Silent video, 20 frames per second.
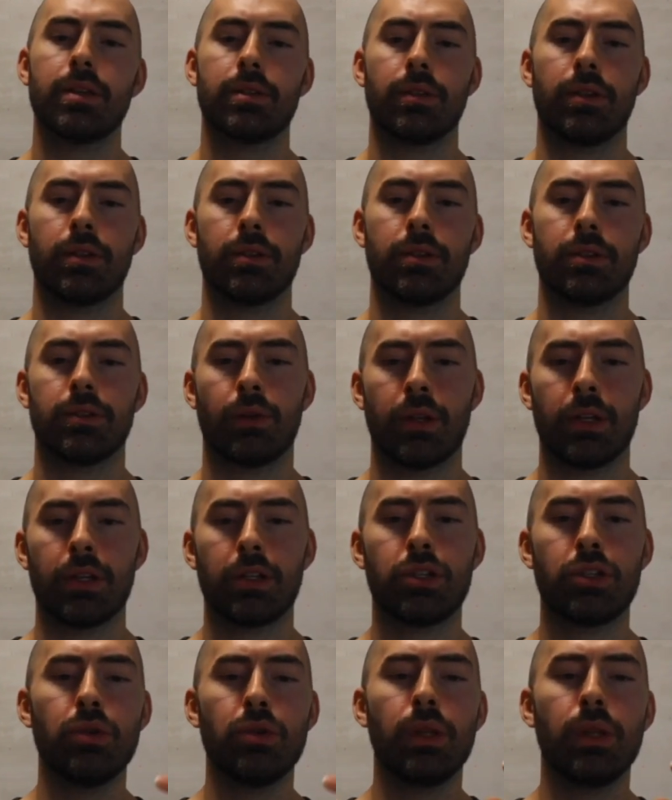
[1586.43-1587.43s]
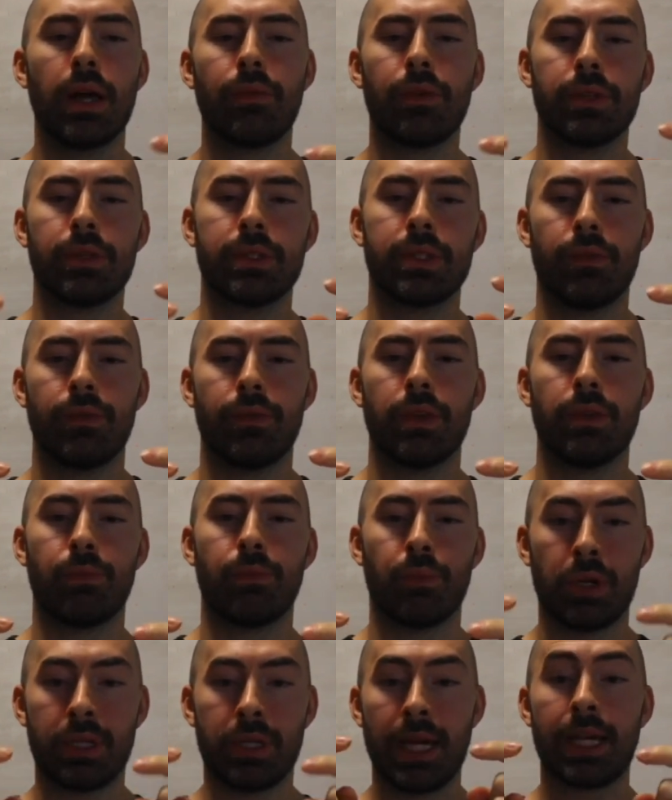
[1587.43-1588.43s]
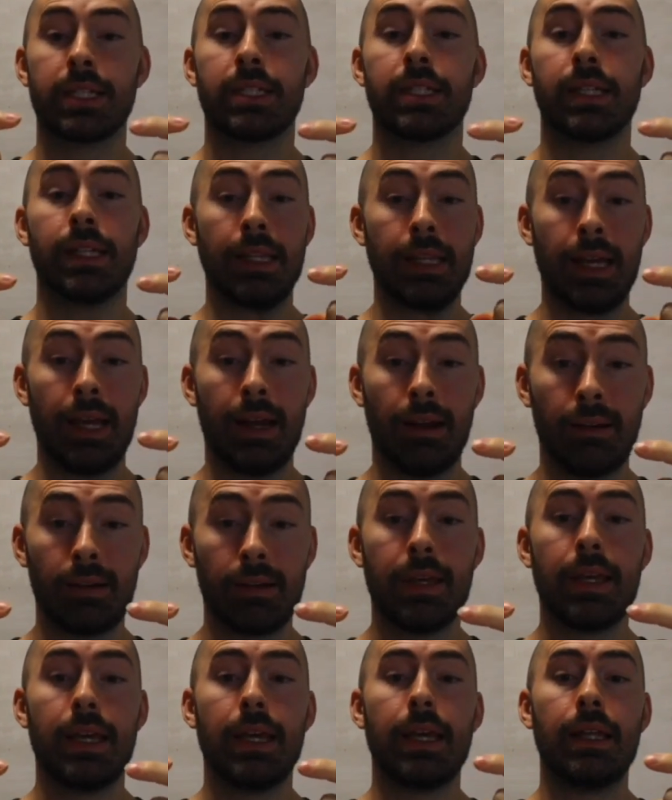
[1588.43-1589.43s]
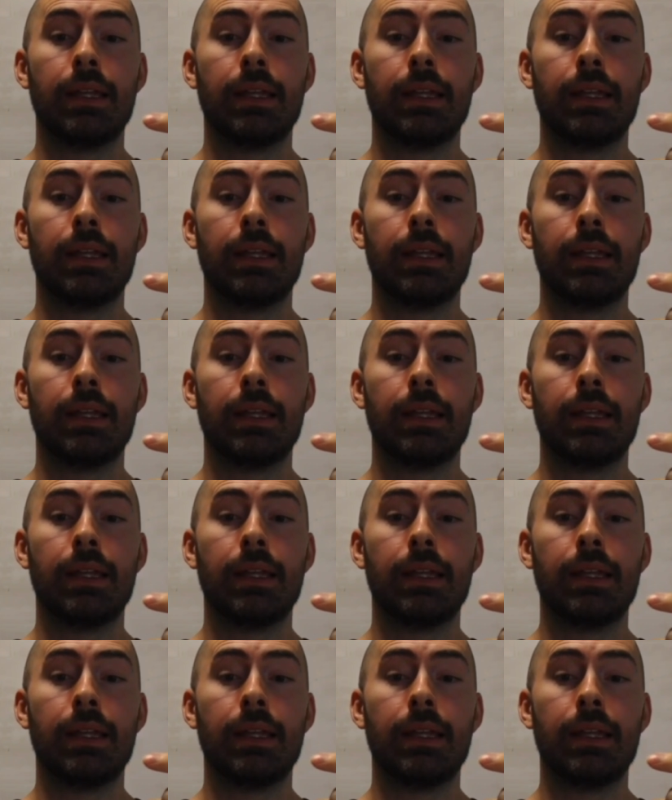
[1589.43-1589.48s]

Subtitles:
So there's sort of two levels of protection there.